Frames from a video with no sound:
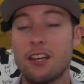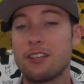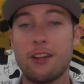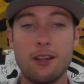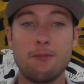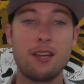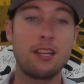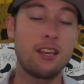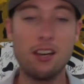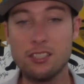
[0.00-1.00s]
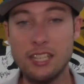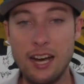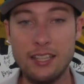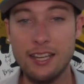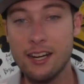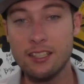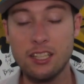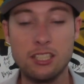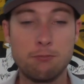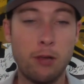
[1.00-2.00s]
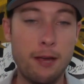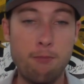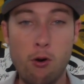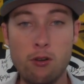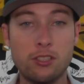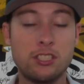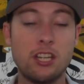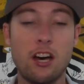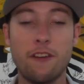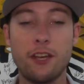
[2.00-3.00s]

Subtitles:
You know what I mean? He goes out there and does Blake Bortles stuff.